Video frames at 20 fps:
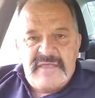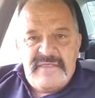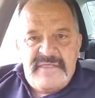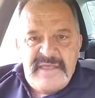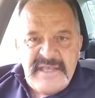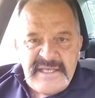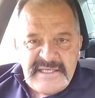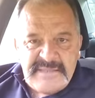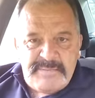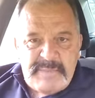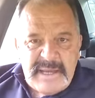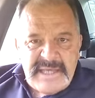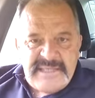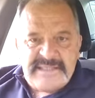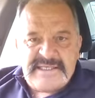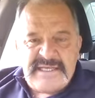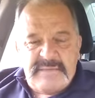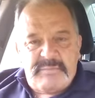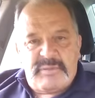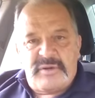These
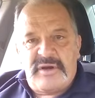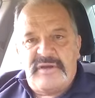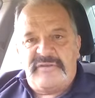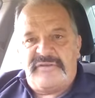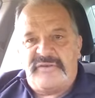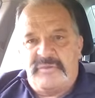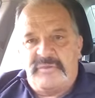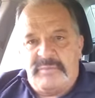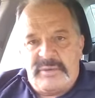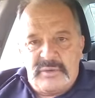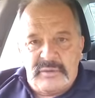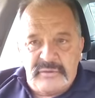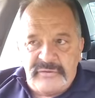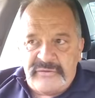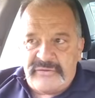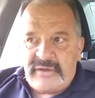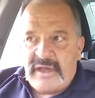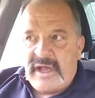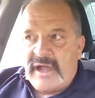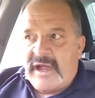basic
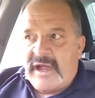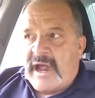principles